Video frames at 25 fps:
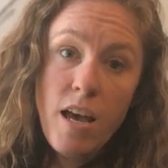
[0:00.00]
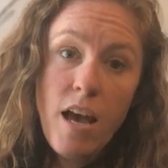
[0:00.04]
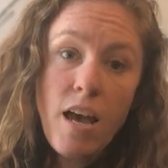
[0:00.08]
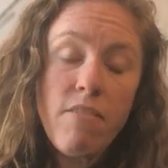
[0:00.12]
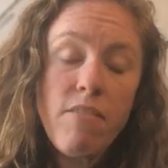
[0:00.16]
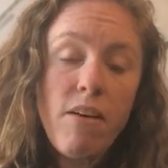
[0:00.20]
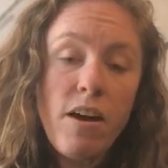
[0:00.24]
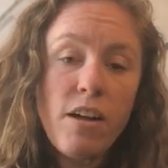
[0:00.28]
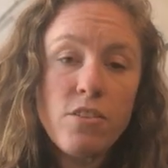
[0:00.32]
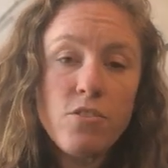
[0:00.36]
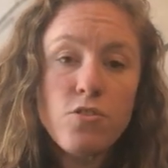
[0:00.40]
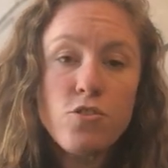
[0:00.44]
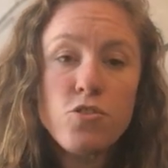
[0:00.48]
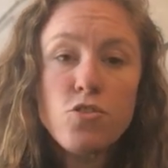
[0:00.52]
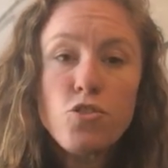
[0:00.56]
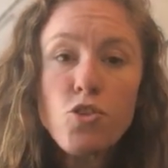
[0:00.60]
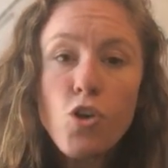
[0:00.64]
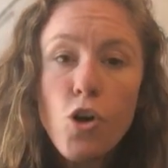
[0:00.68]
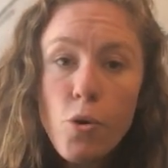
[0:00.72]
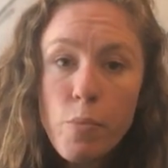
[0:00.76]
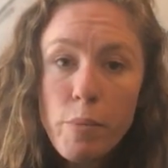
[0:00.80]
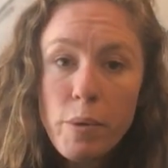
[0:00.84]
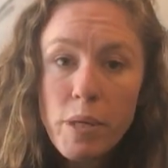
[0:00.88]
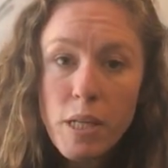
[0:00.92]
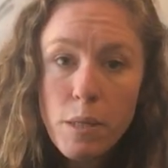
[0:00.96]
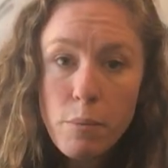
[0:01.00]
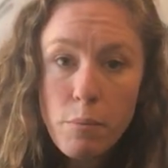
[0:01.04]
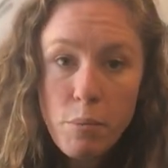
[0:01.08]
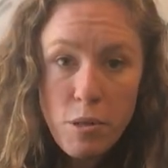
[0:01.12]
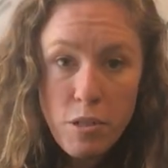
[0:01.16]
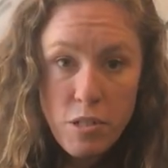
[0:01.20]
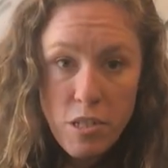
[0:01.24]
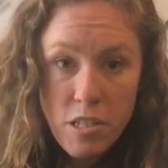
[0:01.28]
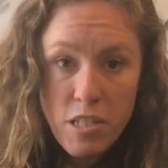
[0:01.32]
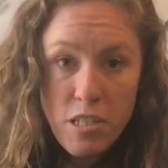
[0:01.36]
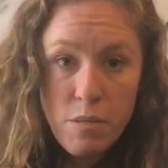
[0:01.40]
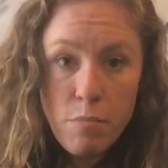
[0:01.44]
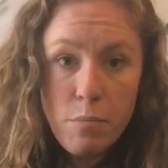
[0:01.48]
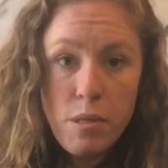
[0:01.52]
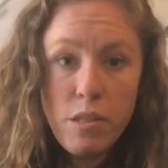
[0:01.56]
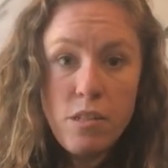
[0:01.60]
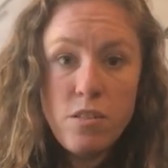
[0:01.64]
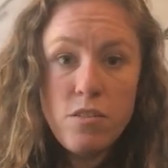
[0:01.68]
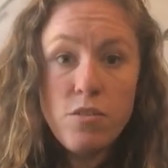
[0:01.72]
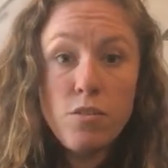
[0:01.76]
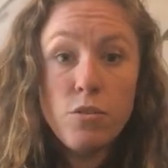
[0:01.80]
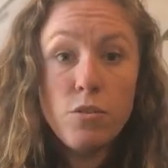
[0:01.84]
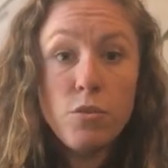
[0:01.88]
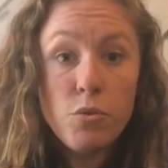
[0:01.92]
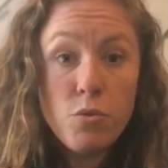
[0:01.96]
I've had so many
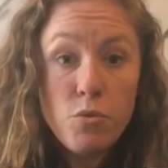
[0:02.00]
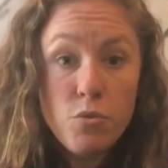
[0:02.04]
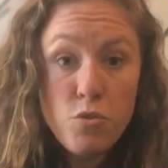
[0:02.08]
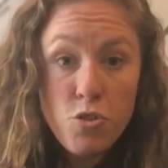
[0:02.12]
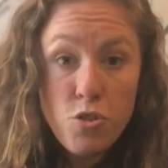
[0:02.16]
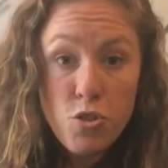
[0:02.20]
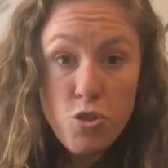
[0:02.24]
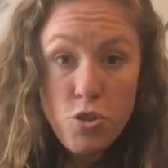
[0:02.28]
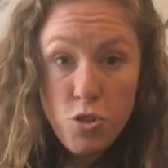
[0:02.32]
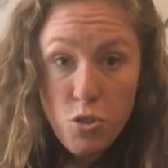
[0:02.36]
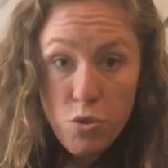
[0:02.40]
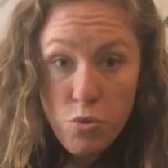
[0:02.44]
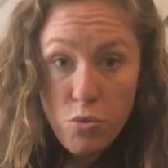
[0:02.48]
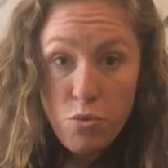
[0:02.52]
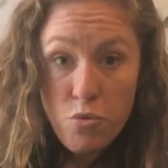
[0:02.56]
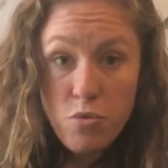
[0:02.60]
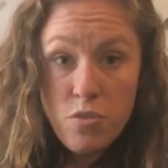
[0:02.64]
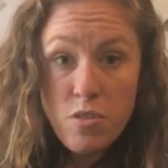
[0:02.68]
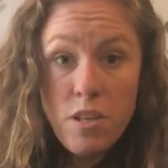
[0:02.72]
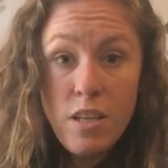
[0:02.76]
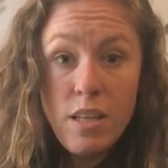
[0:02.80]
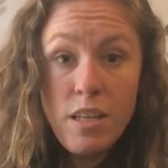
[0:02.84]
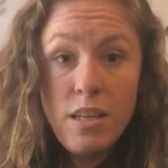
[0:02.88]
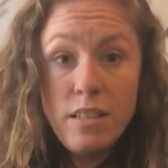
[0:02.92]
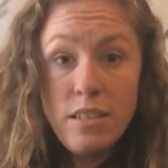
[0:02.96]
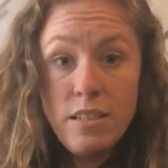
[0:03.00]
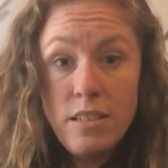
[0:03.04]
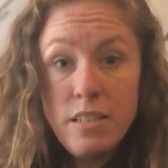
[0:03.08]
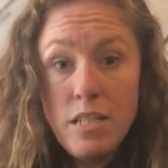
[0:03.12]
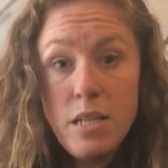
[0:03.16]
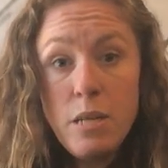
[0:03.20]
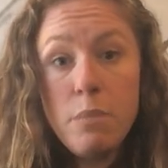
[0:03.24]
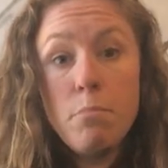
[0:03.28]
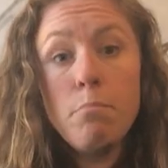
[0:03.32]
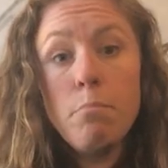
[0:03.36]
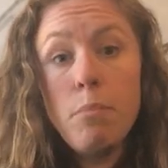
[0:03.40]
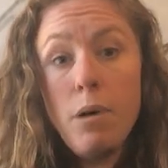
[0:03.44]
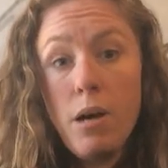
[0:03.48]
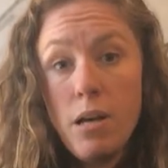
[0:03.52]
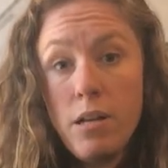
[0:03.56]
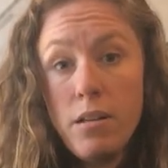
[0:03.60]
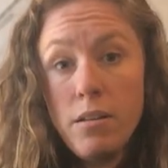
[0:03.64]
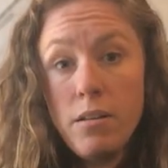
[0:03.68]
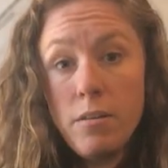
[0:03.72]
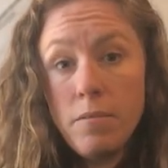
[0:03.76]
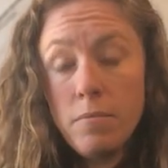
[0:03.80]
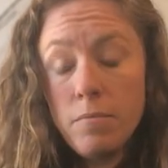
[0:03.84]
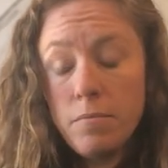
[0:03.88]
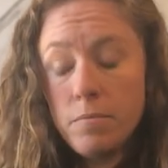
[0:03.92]
participants lose shoes in deep mud.